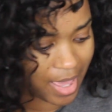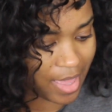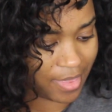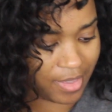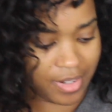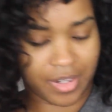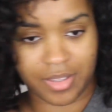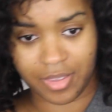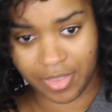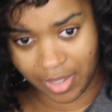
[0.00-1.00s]
And then
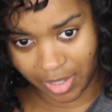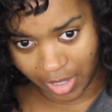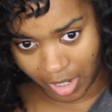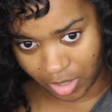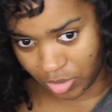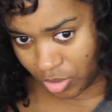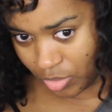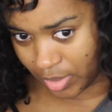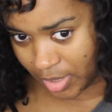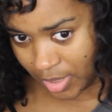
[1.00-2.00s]
another thing that I'll
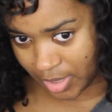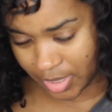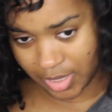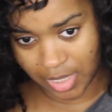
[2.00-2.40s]
do is,